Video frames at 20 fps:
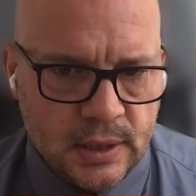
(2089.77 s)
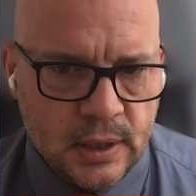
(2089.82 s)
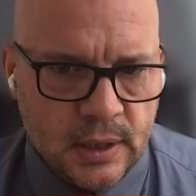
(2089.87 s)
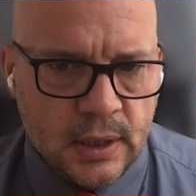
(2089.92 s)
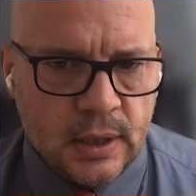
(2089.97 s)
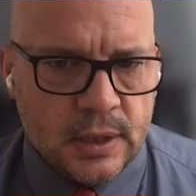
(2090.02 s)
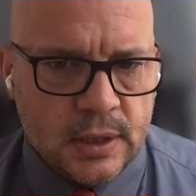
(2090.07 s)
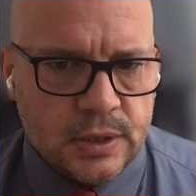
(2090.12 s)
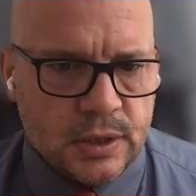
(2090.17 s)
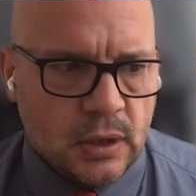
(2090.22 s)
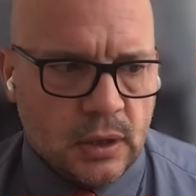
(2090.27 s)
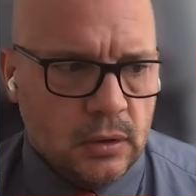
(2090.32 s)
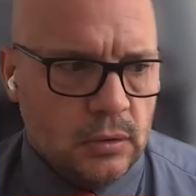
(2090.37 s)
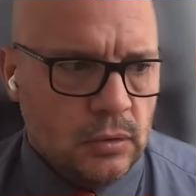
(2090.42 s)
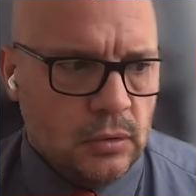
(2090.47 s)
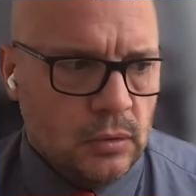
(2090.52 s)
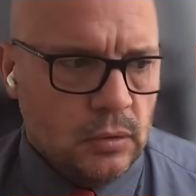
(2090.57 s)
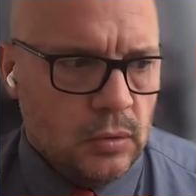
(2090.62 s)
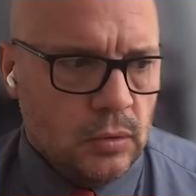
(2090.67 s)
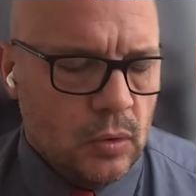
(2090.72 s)
So
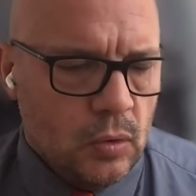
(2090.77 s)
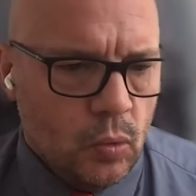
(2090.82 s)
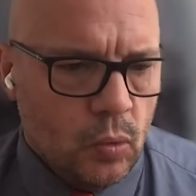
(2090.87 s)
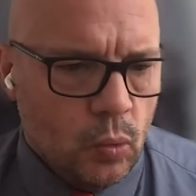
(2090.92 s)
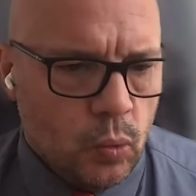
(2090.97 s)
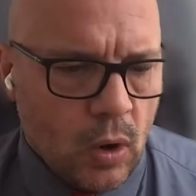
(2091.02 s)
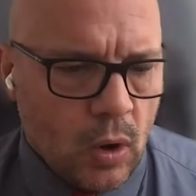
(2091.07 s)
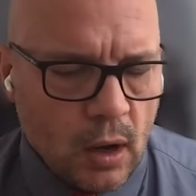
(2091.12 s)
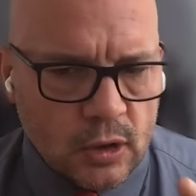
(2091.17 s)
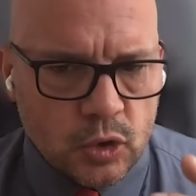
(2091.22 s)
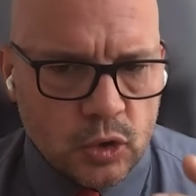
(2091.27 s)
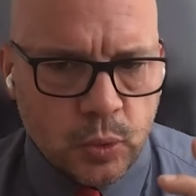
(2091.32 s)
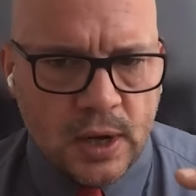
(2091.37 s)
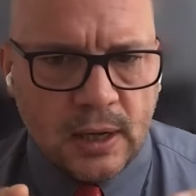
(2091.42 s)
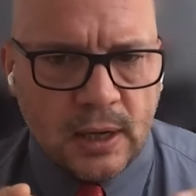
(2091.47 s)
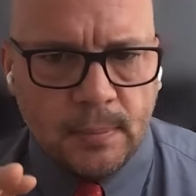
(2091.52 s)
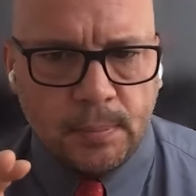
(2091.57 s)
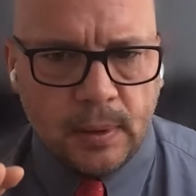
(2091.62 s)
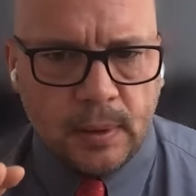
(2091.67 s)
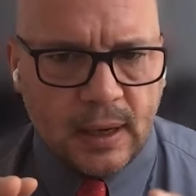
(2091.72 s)
whilst we can
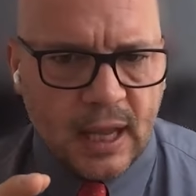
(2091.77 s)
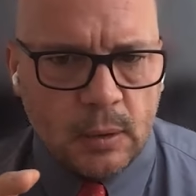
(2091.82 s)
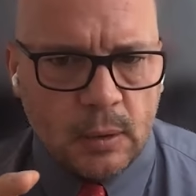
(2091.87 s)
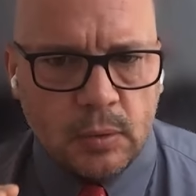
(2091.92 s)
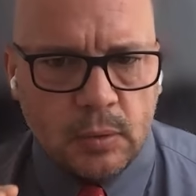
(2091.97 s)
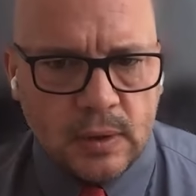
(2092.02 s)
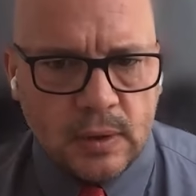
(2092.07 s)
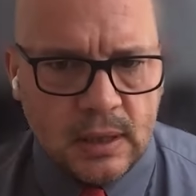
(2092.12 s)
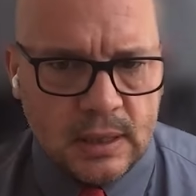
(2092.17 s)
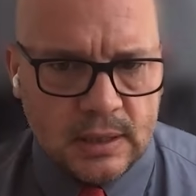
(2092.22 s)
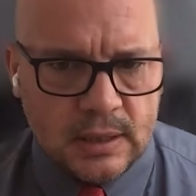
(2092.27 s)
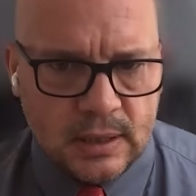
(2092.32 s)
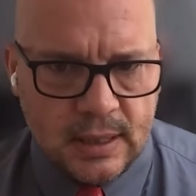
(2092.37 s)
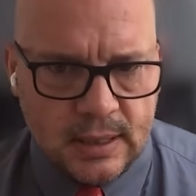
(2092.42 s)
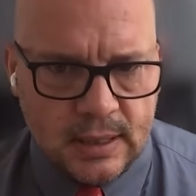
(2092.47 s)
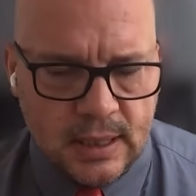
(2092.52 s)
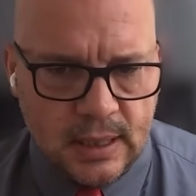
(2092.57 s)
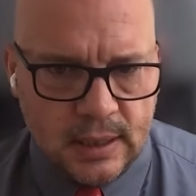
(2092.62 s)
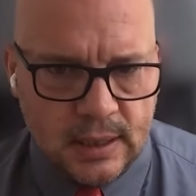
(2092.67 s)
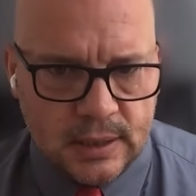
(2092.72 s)
play with these
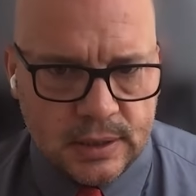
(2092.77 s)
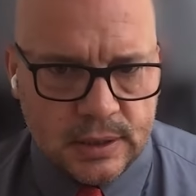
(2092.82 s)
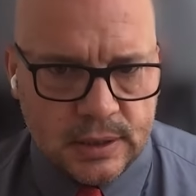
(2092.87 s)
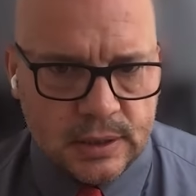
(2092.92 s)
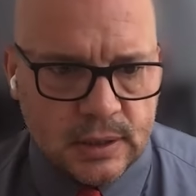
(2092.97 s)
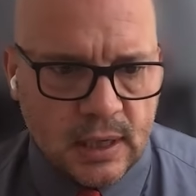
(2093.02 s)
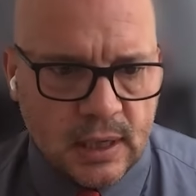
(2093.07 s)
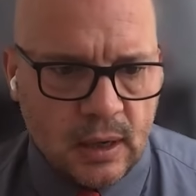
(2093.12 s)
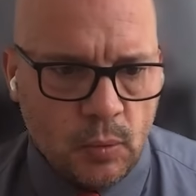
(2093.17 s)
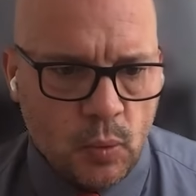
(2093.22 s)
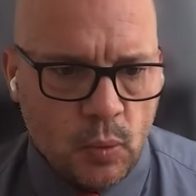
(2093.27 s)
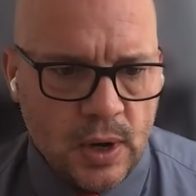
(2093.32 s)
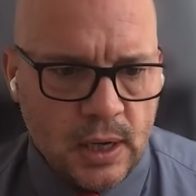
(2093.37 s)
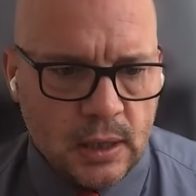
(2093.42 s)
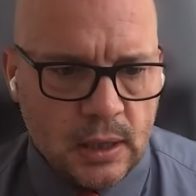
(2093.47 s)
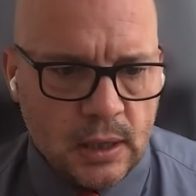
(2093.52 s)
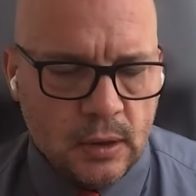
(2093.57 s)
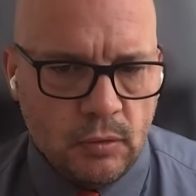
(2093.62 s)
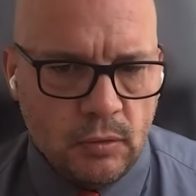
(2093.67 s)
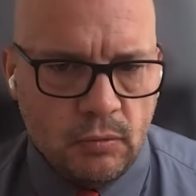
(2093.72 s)
ideas and we
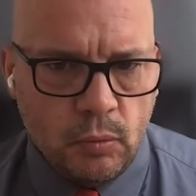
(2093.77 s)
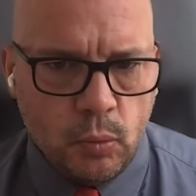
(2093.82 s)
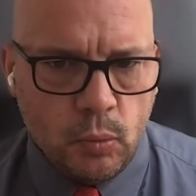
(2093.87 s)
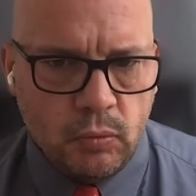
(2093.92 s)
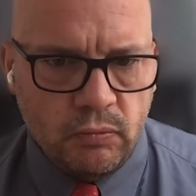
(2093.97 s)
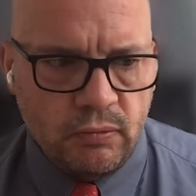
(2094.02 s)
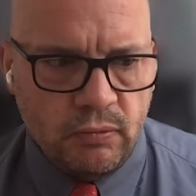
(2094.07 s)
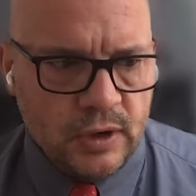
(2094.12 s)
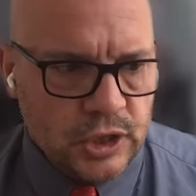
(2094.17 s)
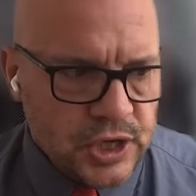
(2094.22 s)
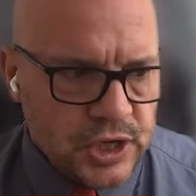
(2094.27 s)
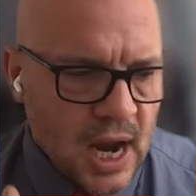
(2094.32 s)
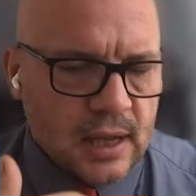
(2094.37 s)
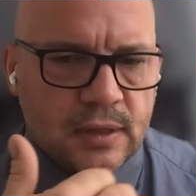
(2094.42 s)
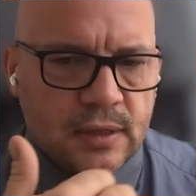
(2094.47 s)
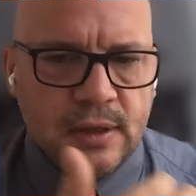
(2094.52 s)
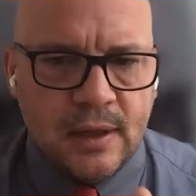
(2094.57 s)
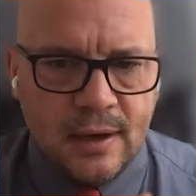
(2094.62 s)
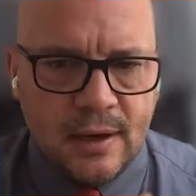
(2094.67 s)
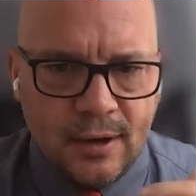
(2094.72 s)
can reject the
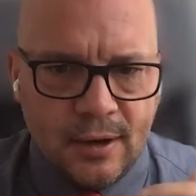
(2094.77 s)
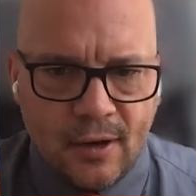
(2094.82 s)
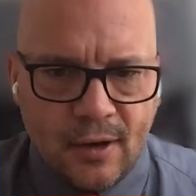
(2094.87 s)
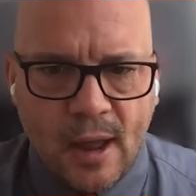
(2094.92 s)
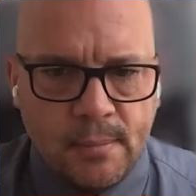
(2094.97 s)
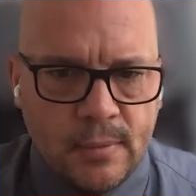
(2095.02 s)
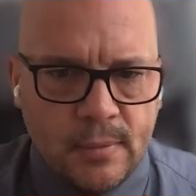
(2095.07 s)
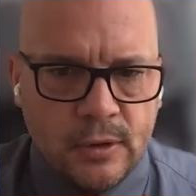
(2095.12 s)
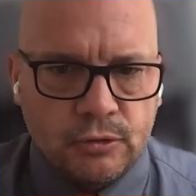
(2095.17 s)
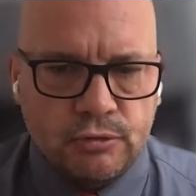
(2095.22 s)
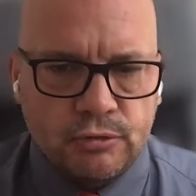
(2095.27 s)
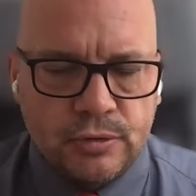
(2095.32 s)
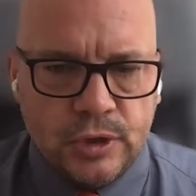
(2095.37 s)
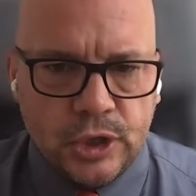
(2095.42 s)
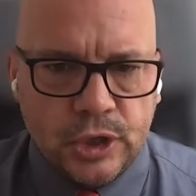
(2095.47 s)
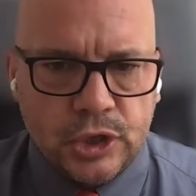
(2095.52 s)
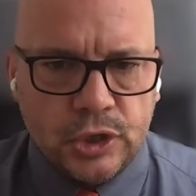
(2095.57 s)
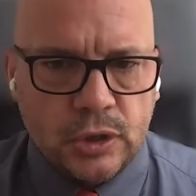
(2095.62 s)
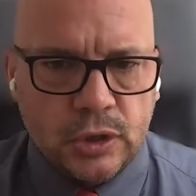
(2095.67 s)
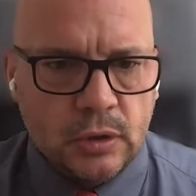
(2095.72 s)
Enlightenment
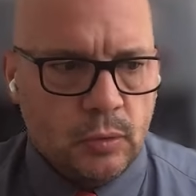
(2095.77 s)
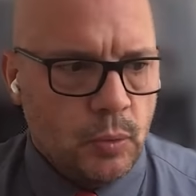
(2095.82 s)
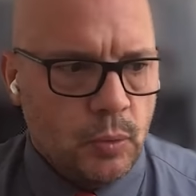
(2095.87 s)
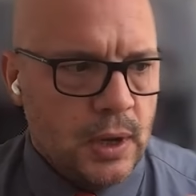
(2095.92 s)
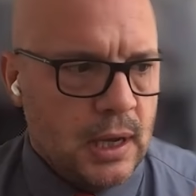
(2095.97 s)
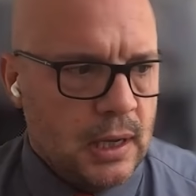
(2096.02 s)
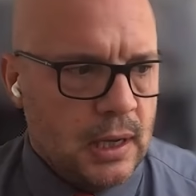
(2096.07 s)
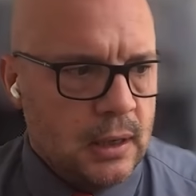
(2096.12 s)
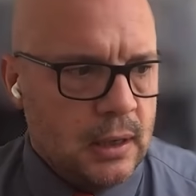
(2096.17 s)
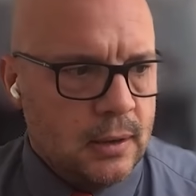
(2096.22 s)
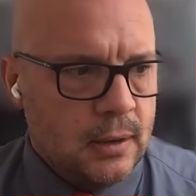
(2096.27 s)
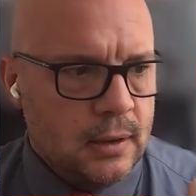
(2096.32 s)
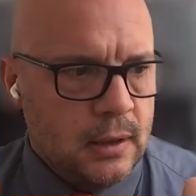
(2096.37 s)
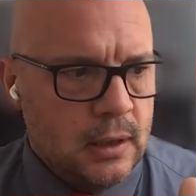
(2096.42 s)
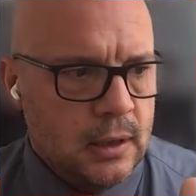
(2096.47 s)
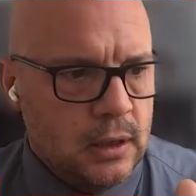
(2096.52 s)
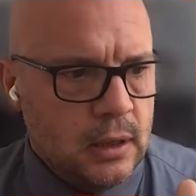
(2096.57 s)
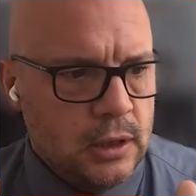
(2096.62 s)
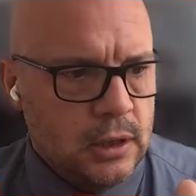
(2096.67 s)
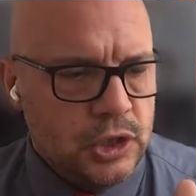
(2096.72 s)
tradition, we can
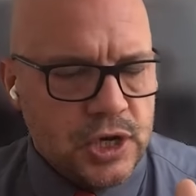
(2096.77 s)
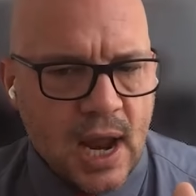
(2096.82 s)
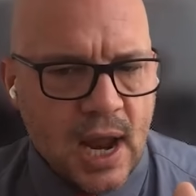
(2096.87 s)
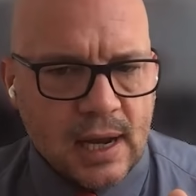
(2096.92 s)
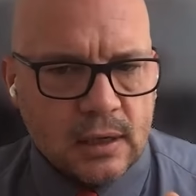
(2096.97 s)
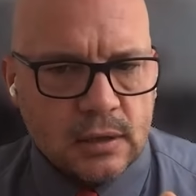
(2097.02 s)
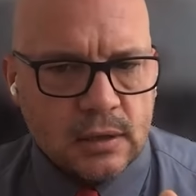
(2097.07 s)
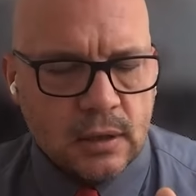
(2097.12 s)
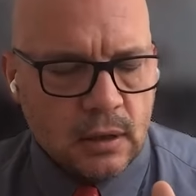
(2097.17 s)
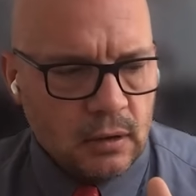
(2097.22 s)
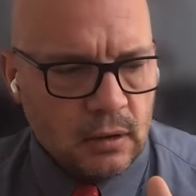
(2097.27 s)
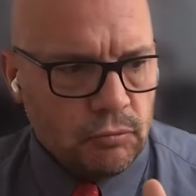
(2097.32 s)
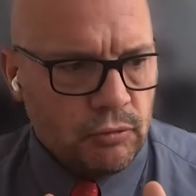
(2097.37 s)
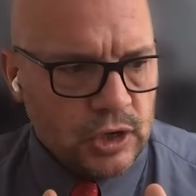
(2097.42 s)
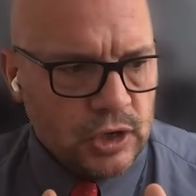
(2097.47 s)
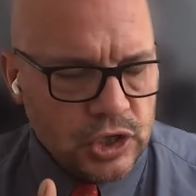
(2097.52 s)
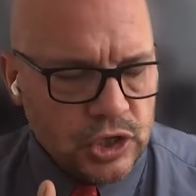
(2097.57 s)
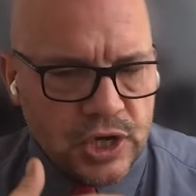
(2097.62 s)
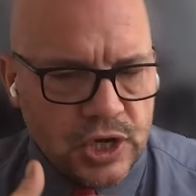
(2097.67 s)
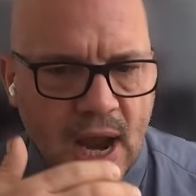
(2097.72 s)
eject,
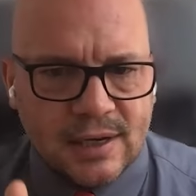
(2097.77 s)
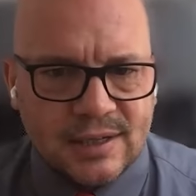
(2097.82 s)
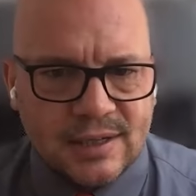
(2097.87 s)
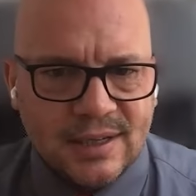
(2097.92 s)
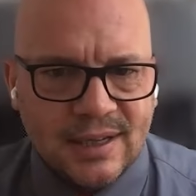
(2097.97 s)
reject